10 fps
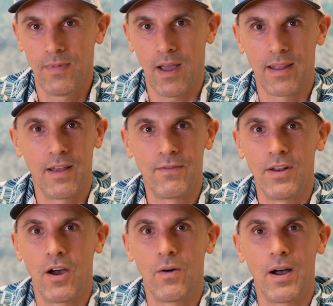I'd love to
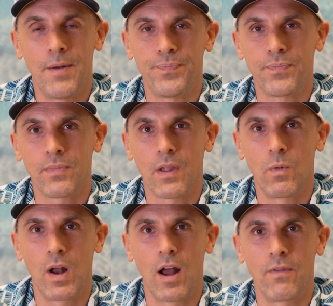know
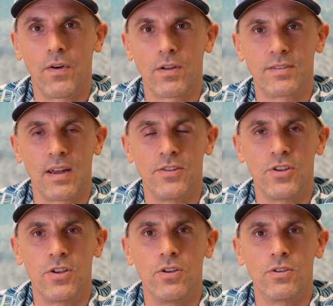what autofocus settings
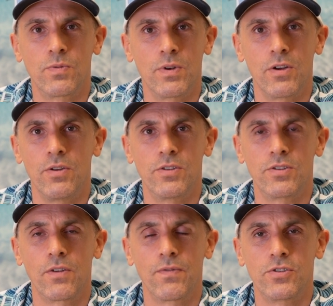you use when you're doing
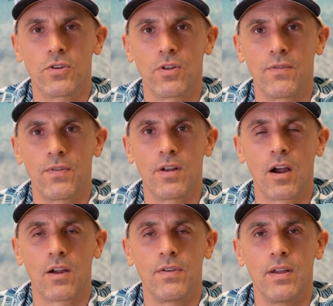surf and shoreline
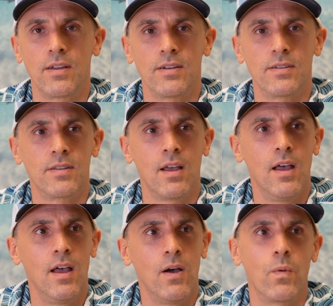photography, because
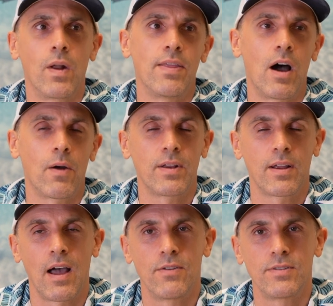when I had the Aquatech
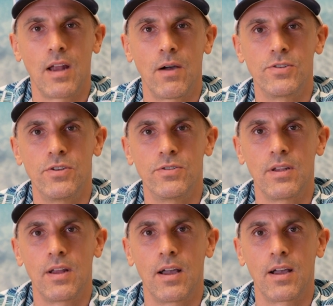housing, I was
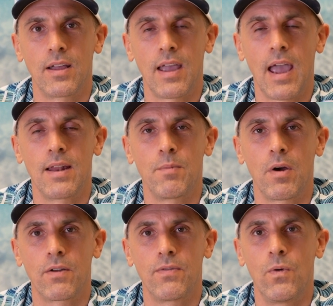using a Canon
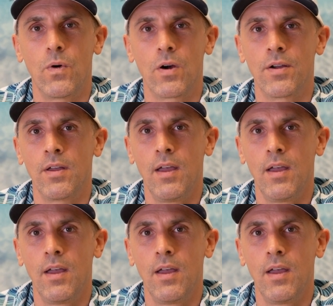Mark IV,